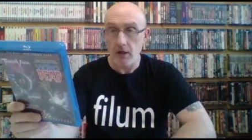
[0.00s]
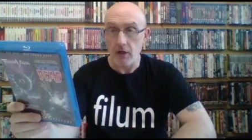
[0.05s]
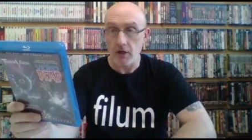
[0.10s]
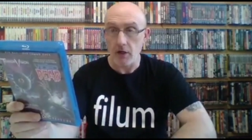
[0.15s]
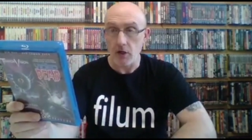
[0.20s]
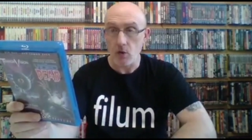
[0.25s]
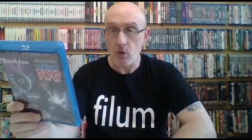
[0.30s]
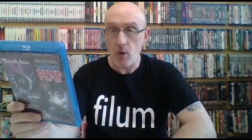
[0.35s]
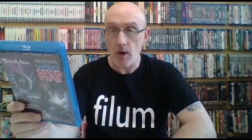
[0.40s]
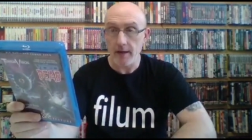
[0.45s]
On
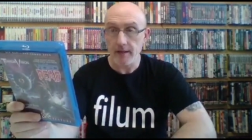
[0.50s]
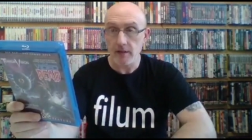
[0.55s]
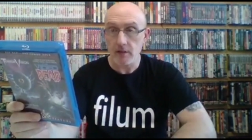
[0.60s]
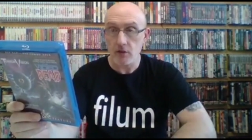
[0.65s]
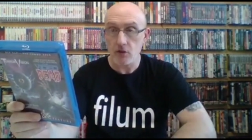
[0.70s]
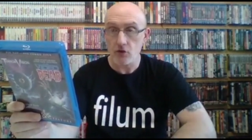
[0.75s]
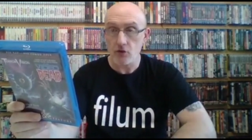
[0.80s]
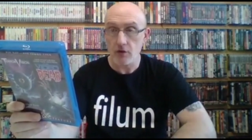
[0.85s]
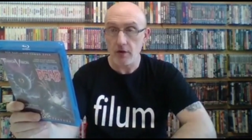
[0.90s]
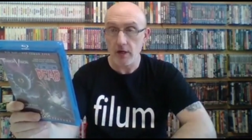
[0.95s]
a
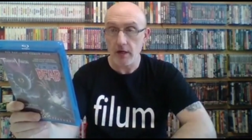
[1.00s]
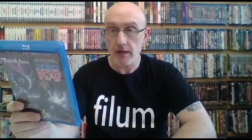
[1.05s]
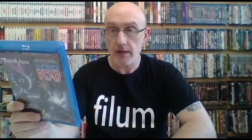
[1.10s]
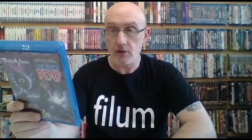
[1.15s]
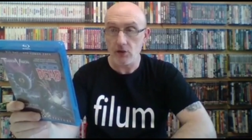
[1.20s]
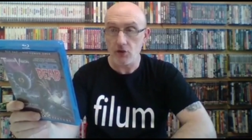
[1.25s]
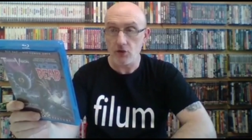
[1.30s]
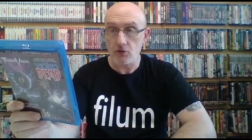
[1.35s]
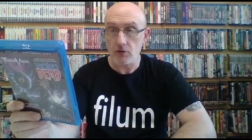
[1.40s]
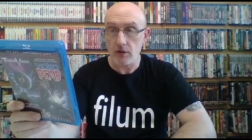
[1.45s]
quiet
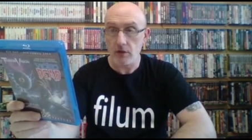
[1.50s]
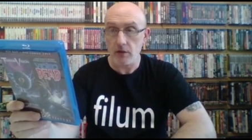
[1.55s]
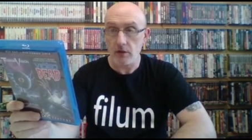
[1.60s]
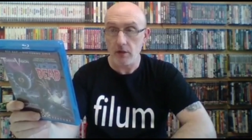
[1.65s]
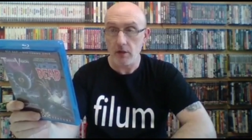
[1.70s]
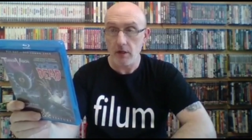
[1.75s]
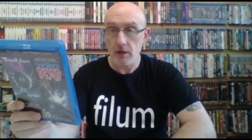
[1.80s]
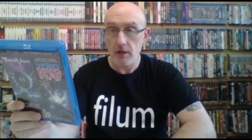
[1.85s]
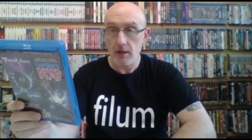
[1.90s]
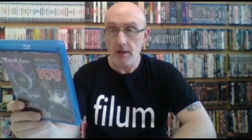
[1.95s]
tree-lined street,
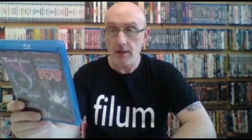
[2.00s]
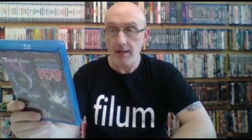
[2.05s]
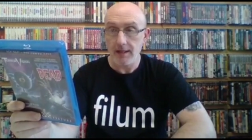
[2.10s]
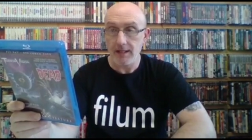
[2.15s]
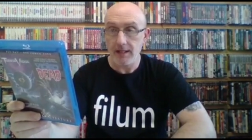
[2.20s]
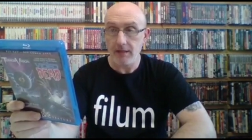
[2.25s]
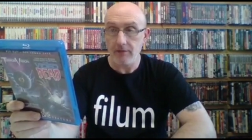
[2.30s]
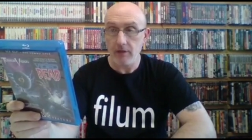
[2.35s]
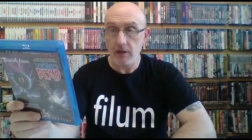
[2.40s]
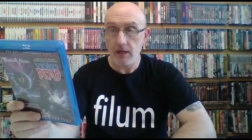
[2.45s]

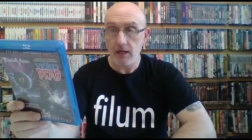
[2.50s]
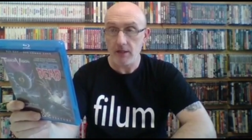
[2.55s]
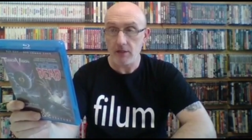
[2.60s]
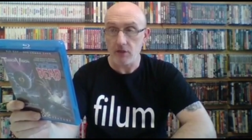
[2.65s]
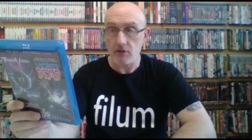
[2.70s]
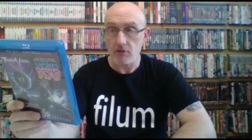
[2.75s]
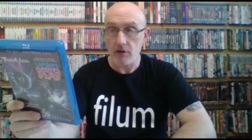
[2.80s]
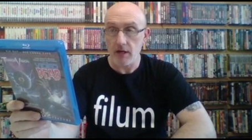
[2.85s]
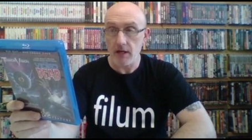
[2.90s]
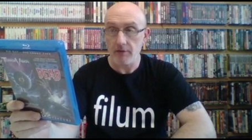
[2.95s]
evil has
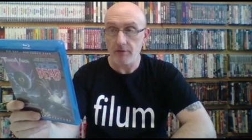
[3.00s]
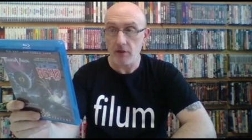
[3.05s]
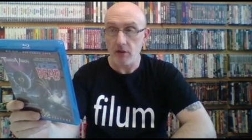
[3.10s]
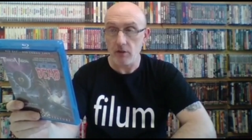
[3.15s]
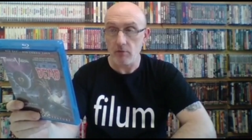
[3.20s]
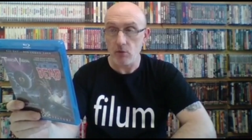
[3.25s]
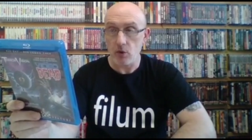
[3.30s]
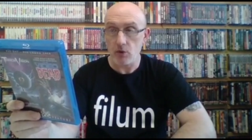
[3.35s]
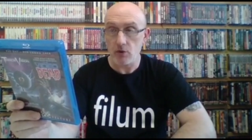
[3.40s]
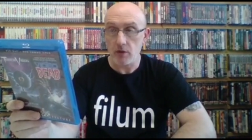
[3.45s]
arrived in
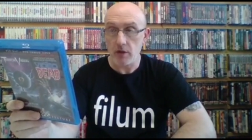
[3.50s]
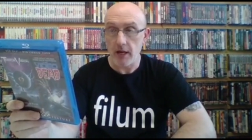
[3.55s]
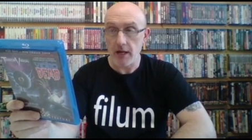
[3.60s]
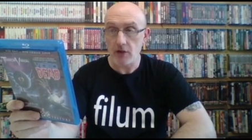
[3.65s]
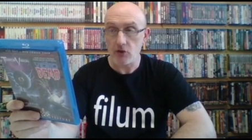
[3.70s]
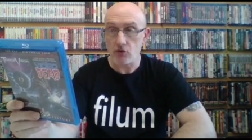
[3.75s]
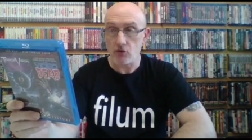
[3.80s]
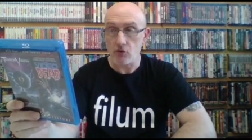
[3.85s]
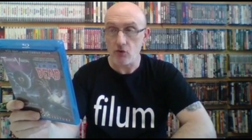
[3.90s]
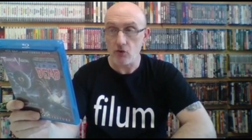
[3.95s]
the most
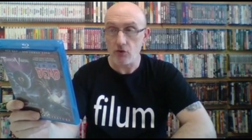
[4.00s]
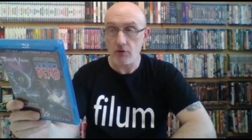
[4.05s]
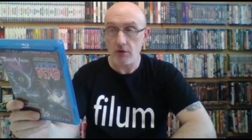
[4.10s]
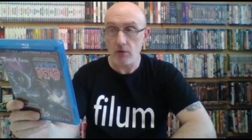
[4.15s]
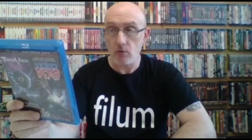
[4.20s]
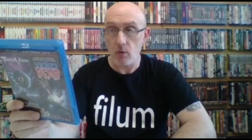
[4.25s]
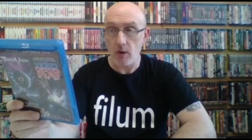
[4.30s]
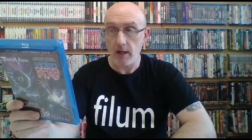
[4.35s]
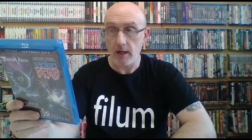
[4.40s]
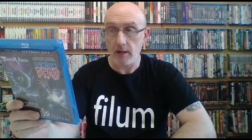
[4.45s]
extraordinary
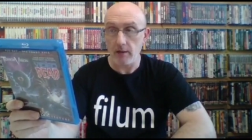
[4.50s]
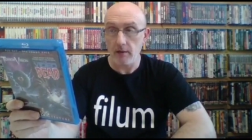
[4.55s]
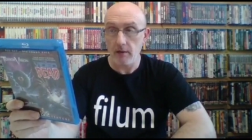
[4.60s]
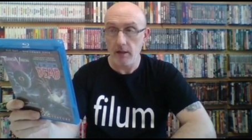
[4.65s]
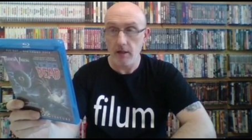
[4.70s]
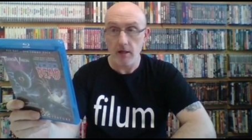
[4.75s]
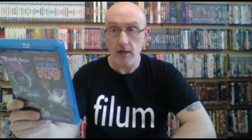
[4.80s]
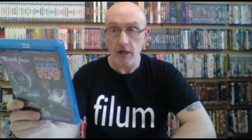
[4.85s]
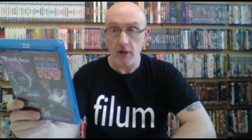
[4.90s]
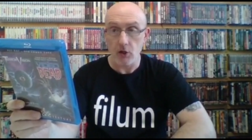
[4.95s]
way,
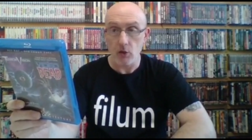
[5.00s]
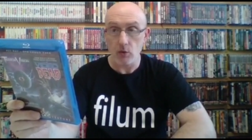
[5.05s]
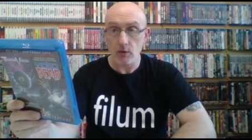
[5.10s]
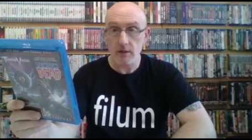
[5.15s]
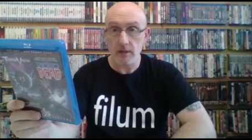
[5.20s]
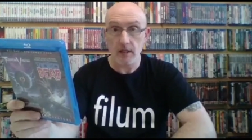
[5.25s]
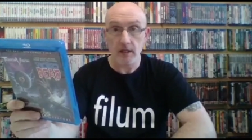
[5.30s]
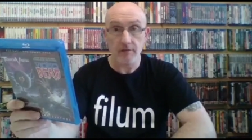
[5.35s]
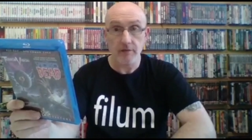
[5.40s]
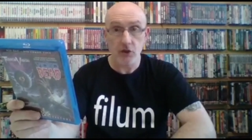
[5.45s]
an old
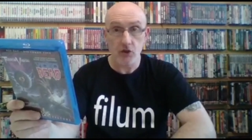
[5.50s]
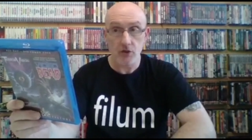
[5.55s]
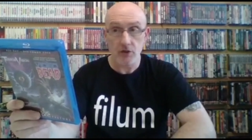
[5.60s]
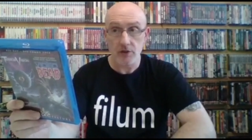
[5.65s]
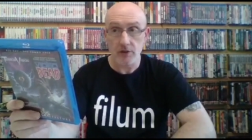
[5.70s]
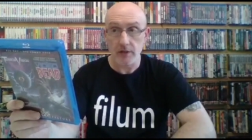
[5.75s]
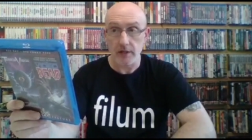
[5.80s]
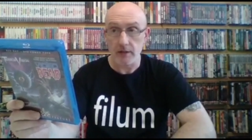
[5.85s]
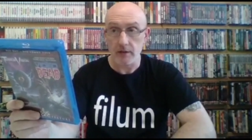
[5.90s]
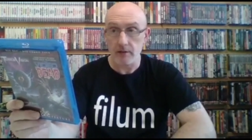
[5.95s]
television
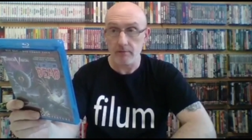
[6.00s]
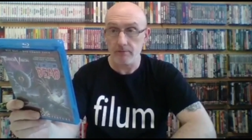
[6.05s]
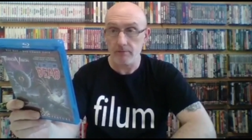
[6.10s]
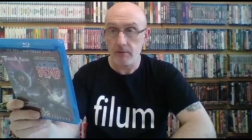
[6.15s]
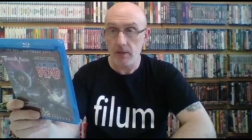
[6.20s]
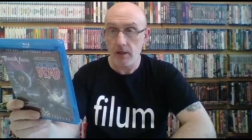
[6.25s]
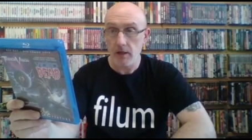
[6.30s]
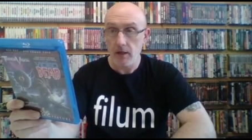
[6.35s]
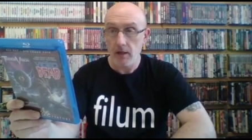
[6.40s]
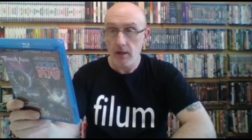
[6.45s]
set.
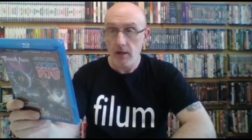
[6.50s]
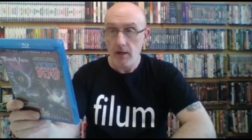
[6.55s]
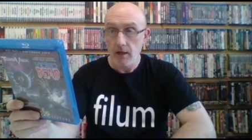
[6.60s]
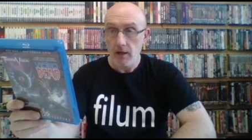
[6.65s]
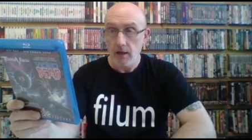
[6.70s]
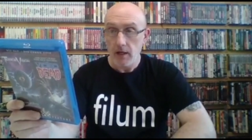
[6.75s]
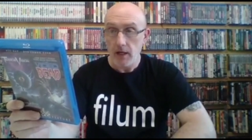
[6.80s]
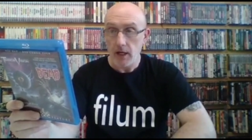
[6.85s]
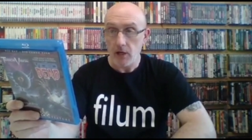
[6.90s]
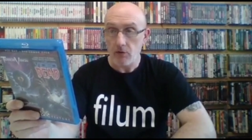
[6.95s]

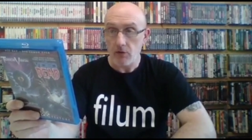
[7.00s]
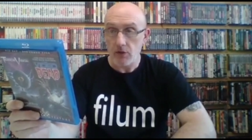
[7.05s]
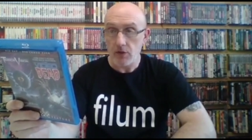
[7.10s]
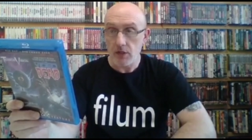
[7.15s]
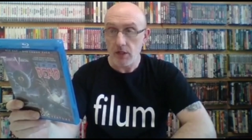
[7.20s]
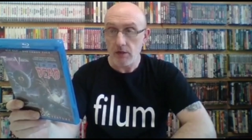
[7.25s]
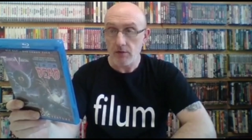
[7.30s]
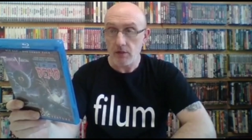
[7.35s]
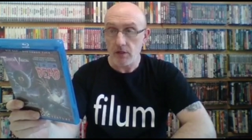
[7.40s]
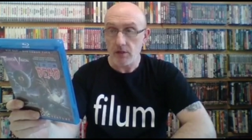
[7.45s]
It
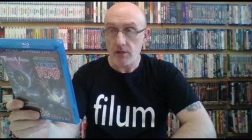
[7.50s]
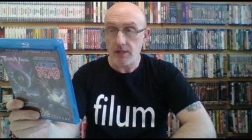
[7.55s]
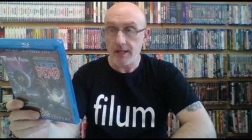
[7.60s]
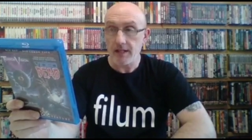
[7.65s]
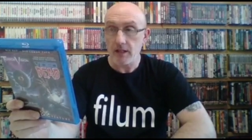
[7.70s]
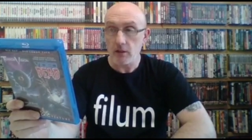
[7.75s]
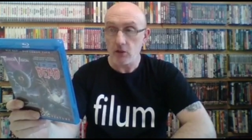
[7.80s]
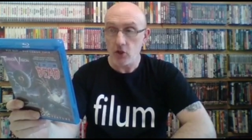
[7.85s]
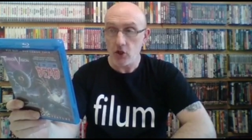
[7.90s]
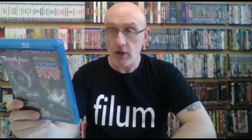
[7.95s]
receives a
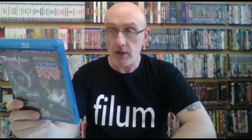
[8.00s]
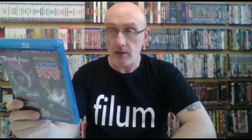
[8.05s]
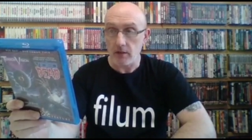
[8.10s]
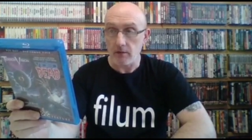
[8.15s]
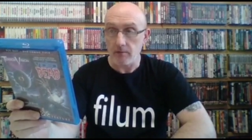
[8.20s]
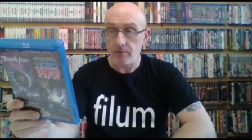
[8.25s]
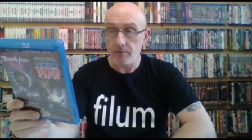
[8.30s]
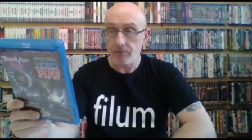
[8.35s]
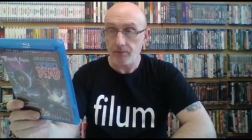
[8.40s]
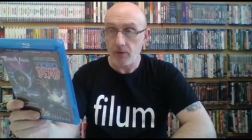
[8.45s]
single
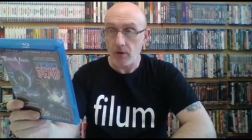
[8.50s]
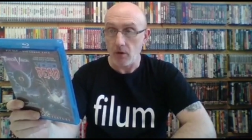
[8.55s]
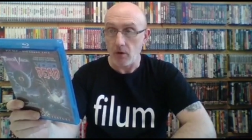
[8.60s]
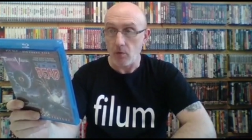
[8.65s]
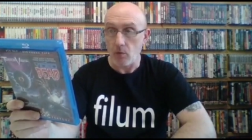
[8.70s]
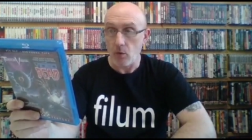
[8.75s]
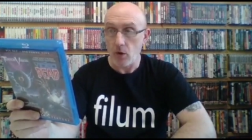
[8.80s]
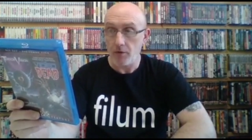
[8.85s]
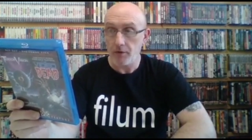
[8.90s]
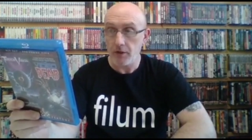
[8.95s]
channel,
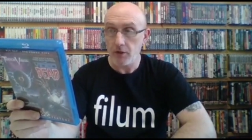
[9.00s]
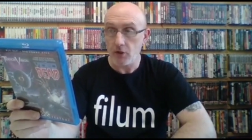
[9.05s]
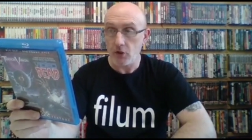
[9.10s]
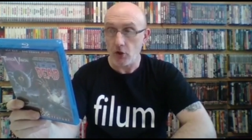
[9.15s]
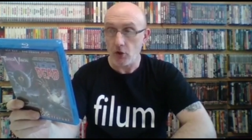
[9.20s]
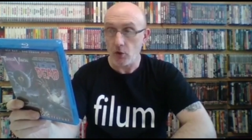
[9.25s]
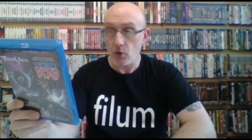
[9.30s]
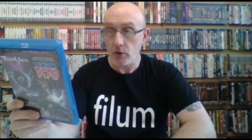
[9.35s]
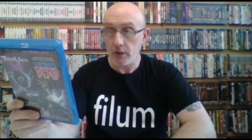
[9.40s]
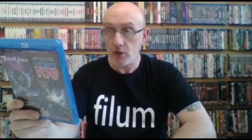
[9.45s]
one that
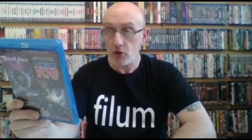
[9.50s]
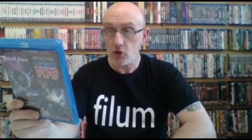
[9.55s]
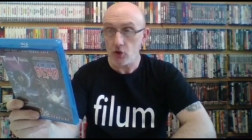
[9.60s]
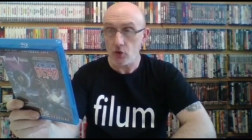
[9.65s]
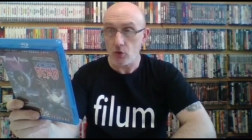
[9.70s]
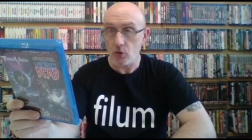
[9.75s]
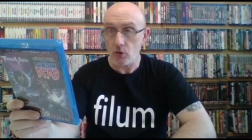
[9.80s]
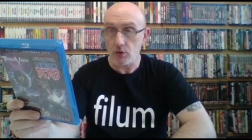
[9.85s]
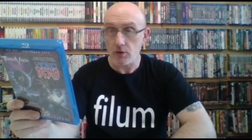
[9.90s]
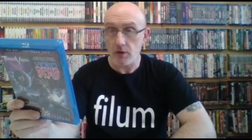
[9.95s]
not only
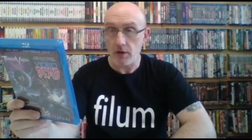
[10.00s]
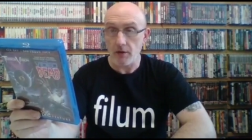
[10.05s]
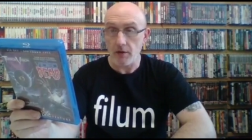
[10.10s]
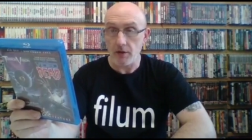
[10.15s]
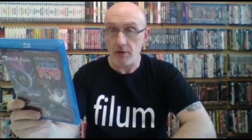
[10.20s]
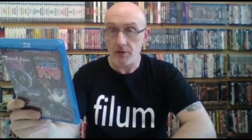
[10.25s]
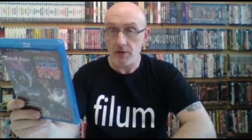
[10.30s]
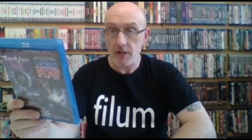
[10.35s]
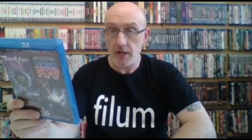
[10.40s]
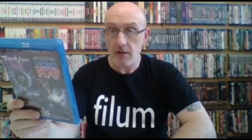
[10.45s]
shows
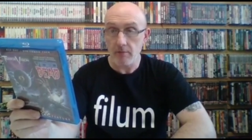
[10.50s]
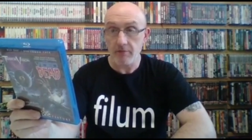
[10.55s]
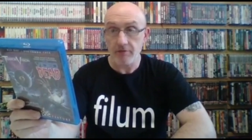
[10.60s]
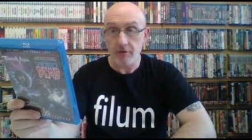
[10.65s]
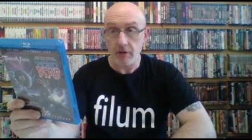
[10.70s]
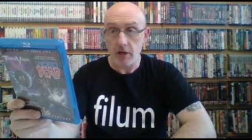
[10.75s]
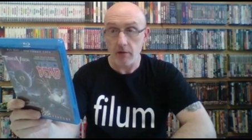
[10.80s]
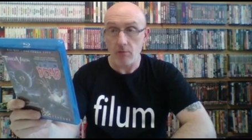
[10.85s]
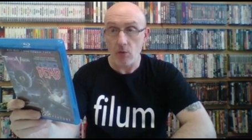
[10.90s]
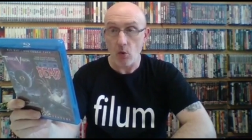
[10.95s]
the same
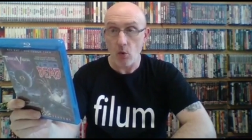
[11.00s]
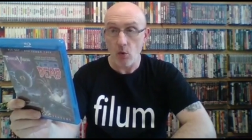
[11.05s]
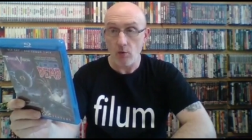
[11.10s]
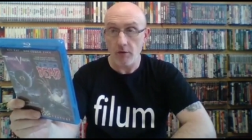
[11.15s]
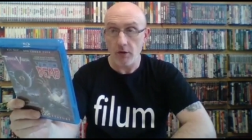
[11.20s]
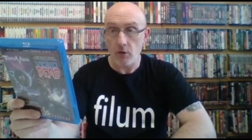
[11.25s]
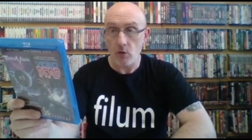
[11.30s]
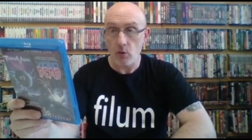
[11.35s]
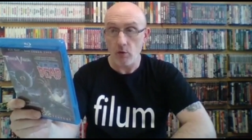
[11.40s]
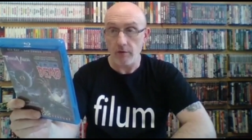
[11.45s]
film
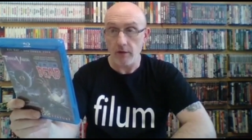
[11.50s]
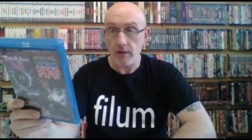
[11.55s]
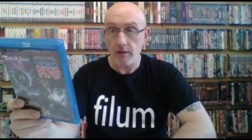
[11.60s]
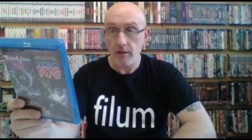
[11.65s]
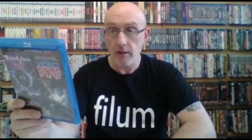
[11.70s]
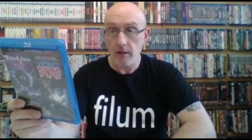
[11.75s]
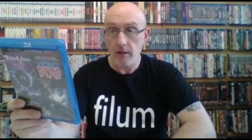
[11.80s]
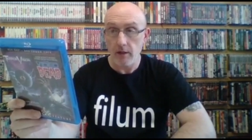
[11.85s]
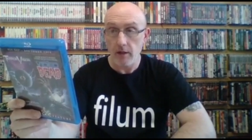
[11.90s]
over and over,